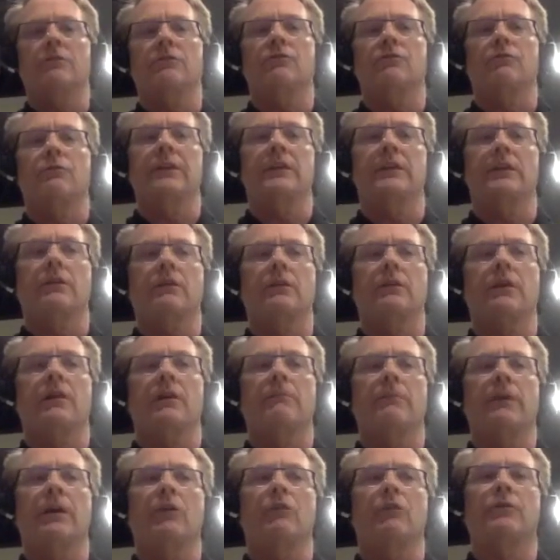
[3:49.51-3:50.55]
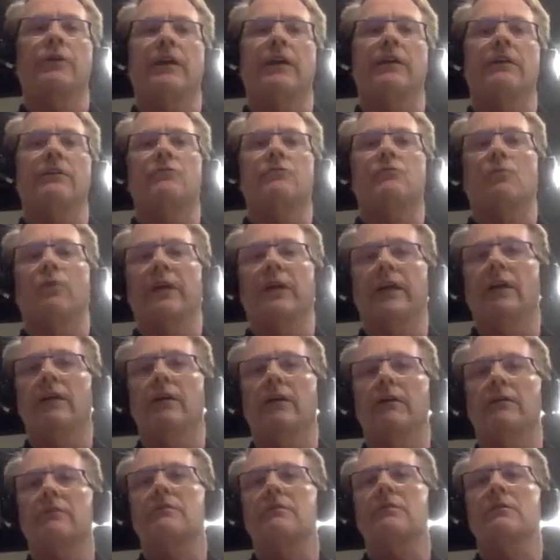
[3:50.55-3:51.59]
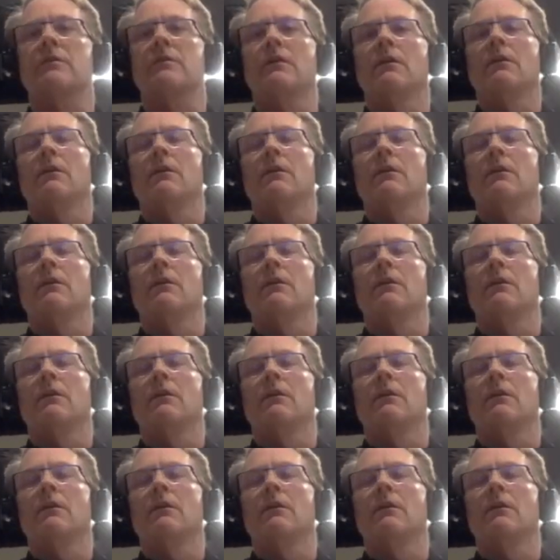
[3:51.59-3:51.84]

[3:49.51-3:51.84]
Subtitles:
so it'll come out as weakness.